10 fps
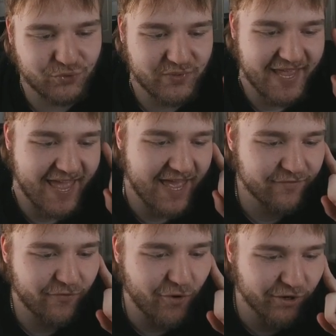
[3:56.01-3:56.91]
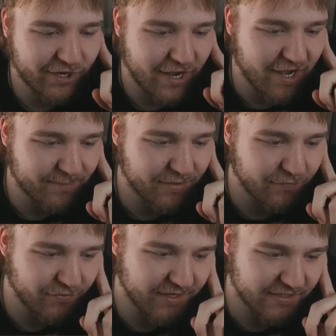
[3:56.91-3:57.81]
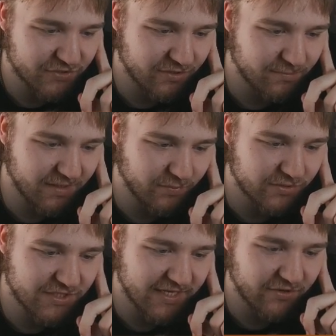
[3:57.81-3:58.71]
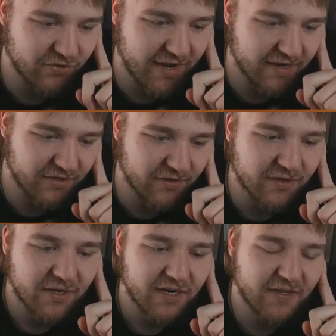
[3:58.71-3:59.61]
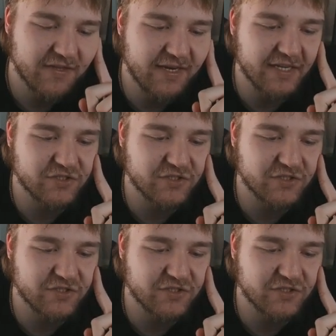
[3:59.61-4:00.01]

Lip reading: We have our combo for the next turn, meaning we're cheating out Cracker, and then next